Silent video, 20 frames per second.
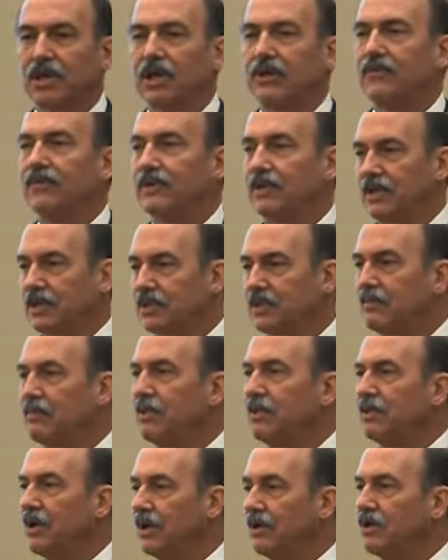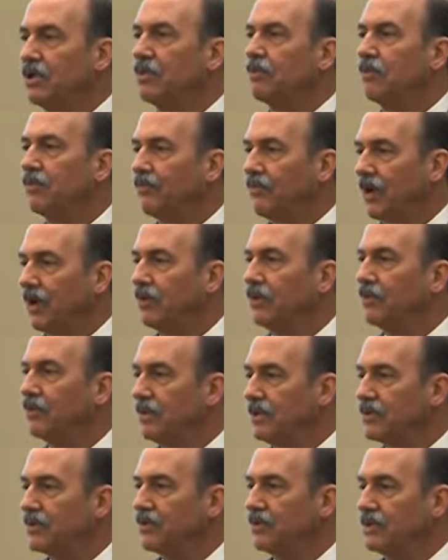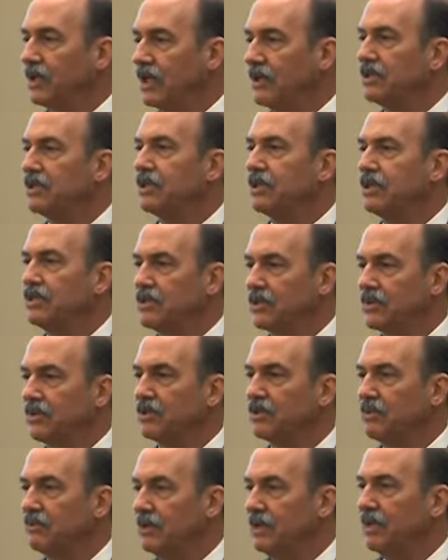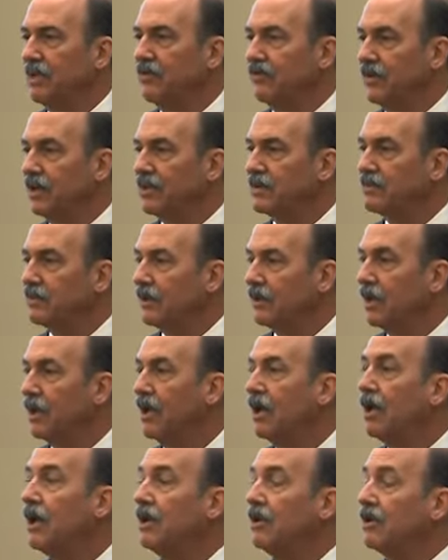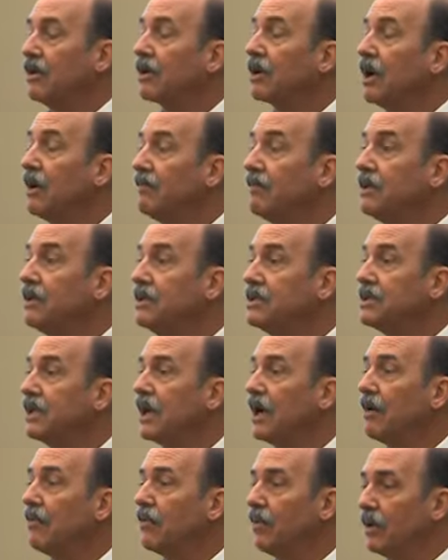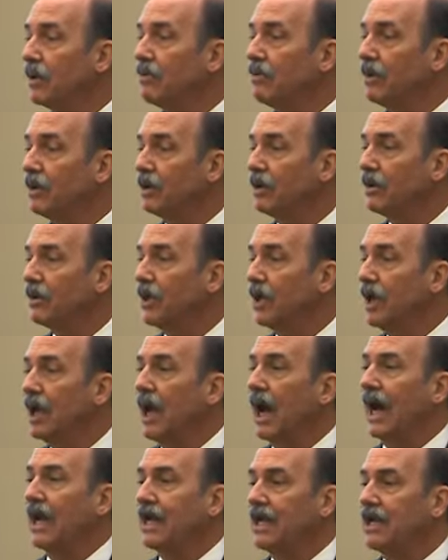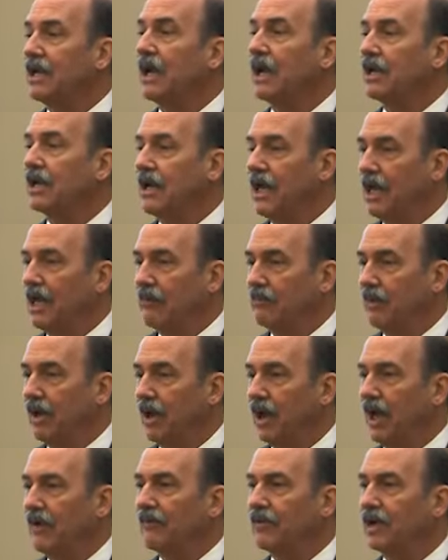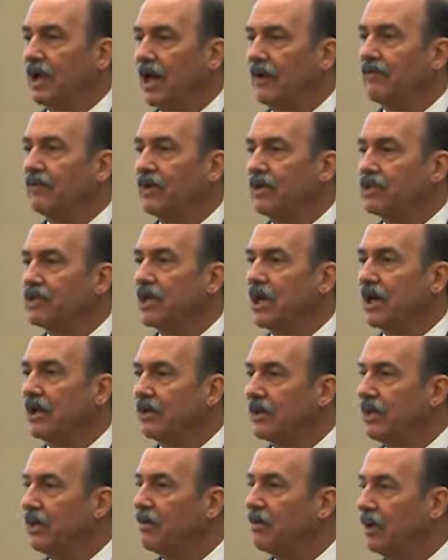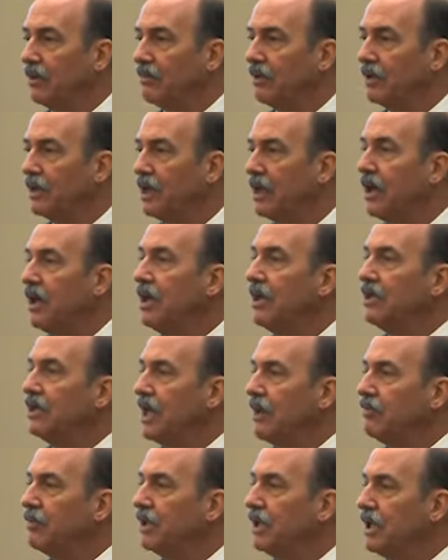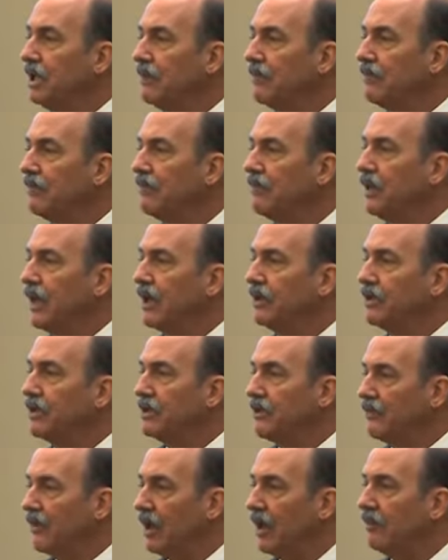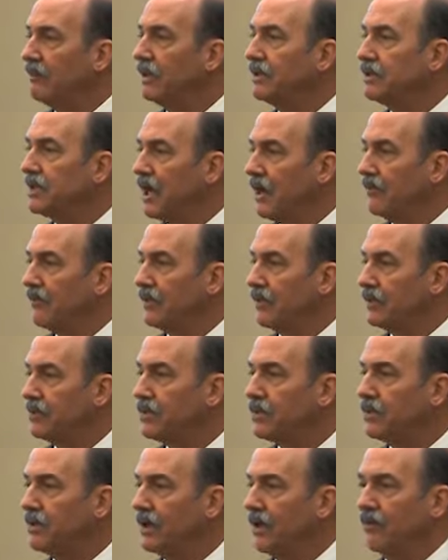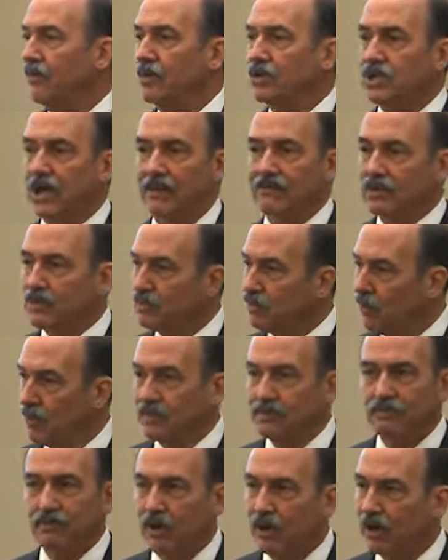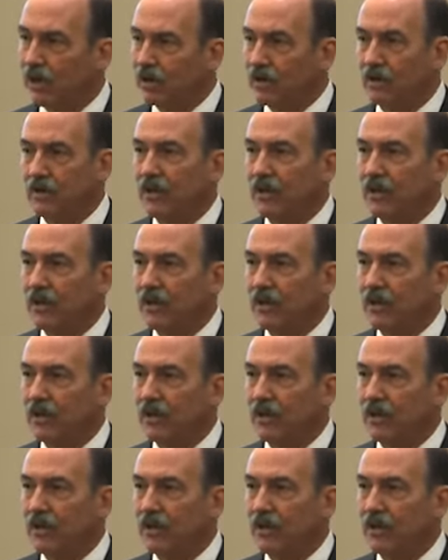If it needs to be done, you will find the resource. They consider it to be an investment. There are companies that I work with I cannot name. I have a confidentiality agreement. They believe that the development efforts, of which I'm just one part,